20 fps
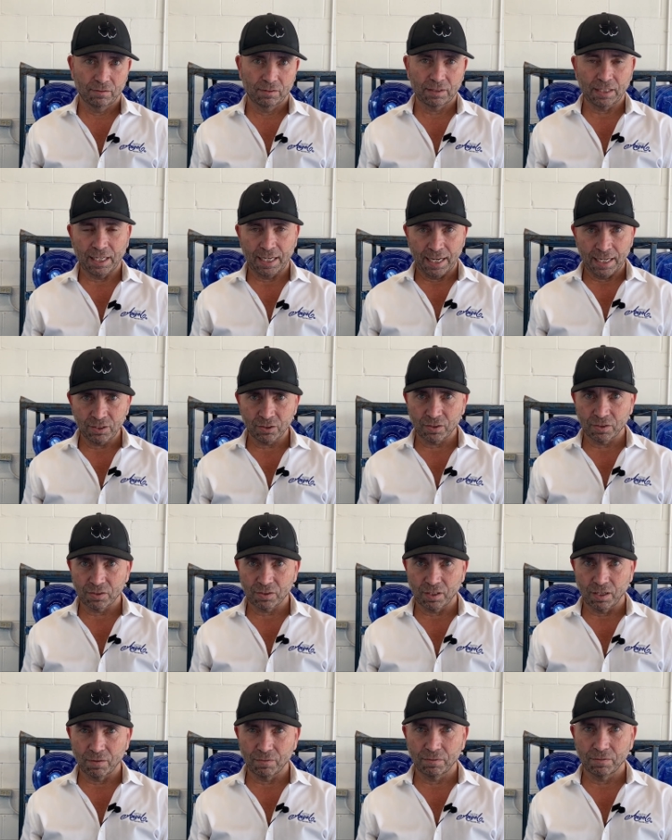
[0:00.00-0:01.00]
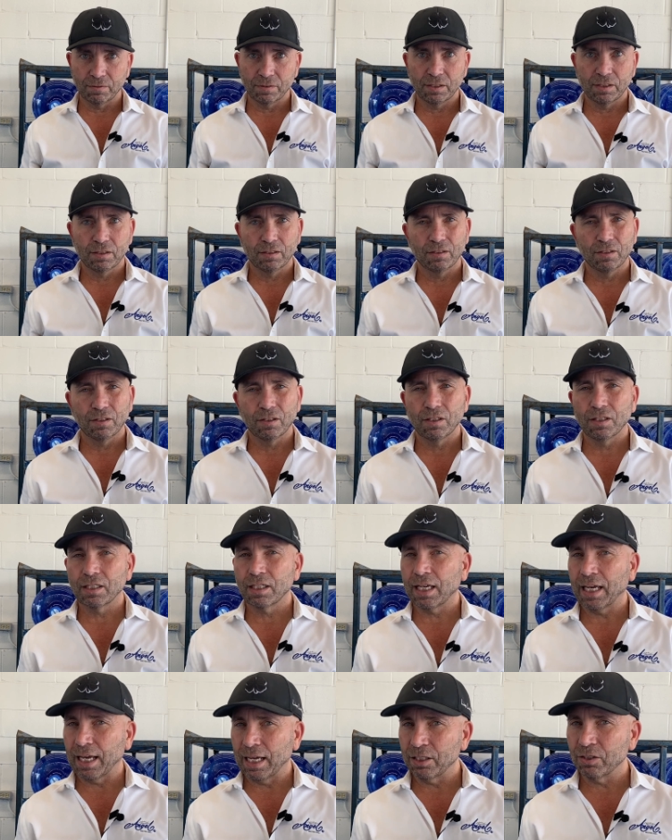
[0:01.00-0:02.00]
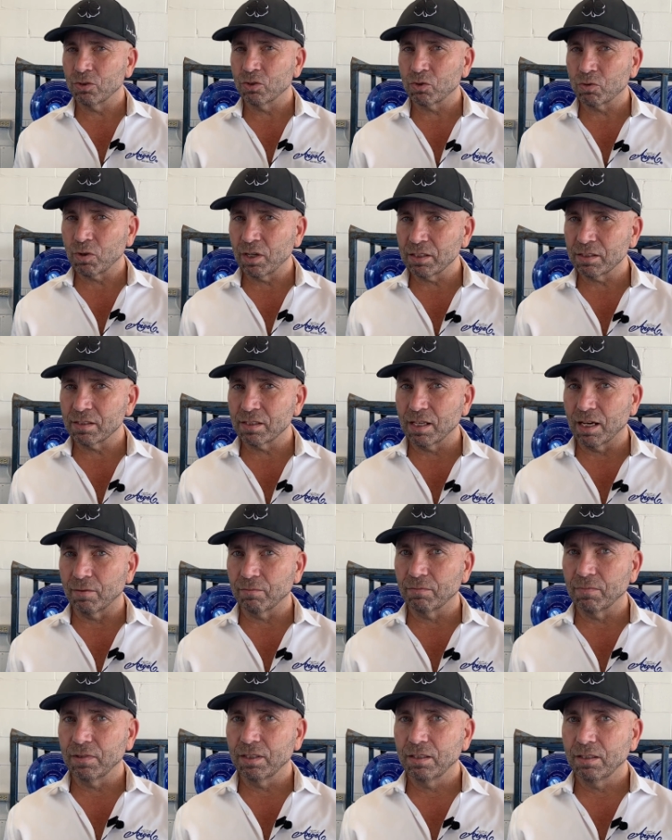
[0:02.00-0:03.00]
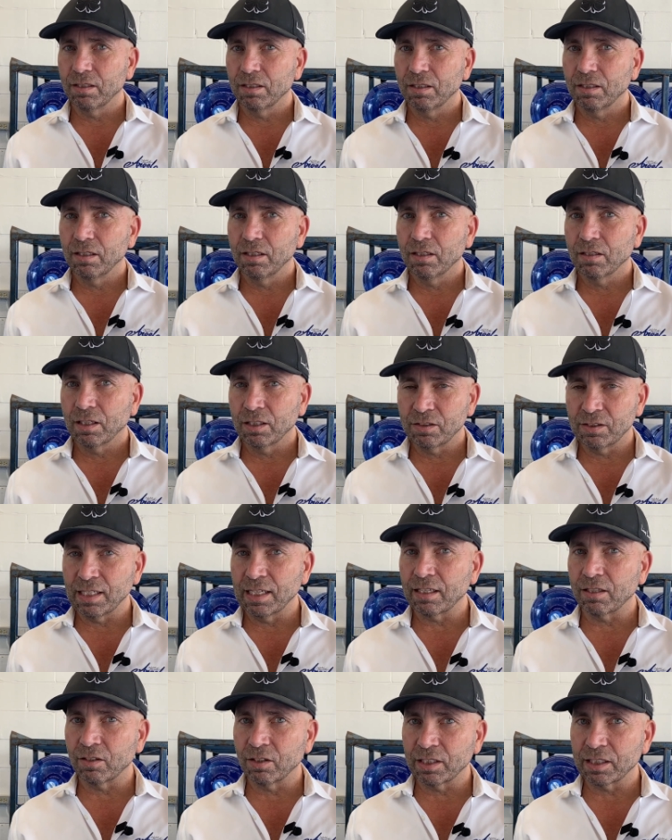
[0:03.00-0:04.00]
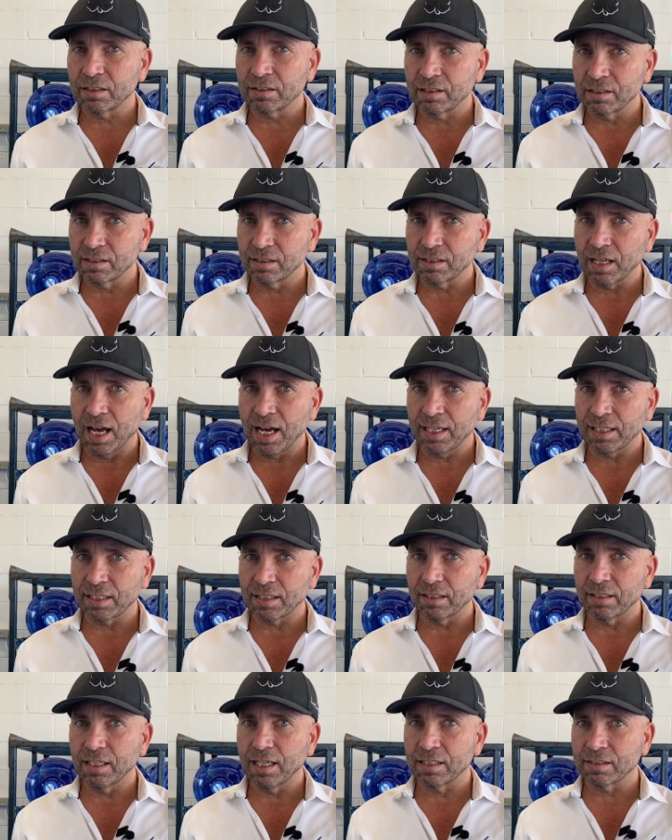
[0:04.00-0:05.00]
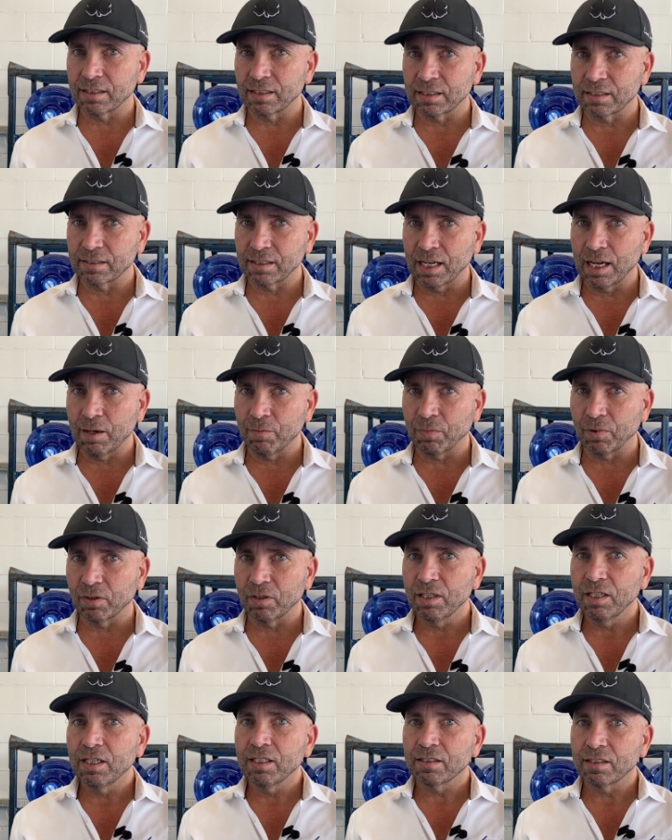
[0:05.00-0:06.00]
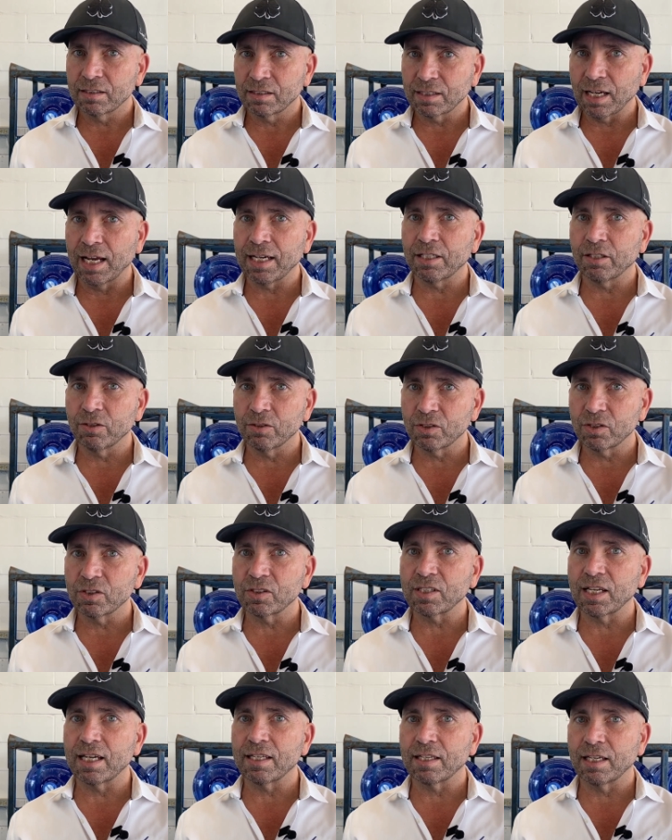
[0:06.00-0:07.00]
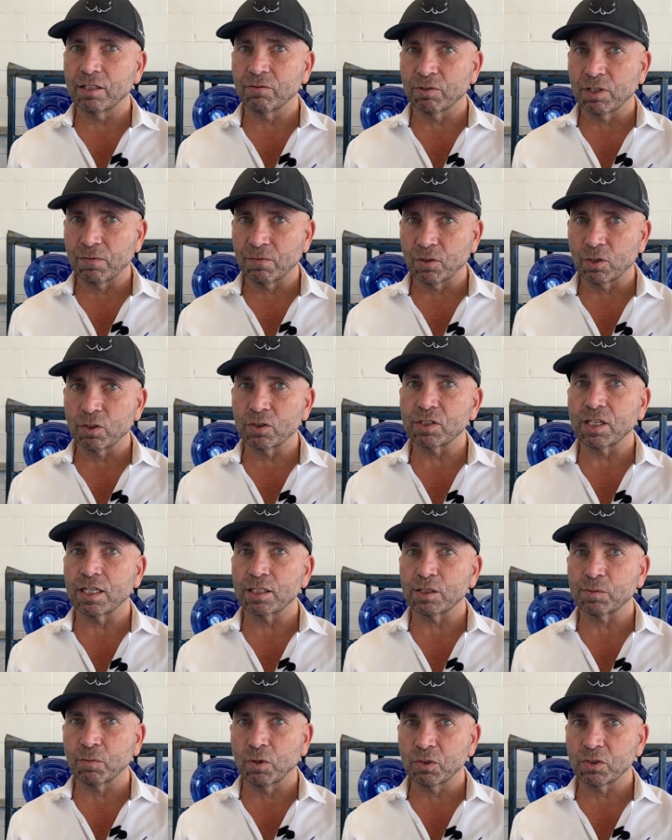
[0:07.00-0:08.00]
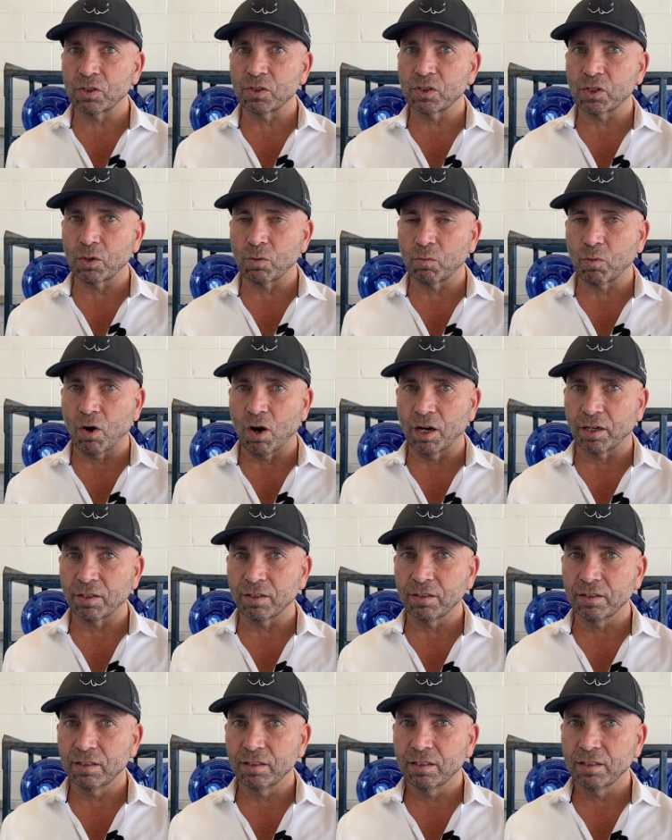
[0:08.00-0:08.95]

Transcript: Got to ask yourself, can you trust them? Let's take a look at Dasani as an example. Dasani used to say they reverse osmosis their water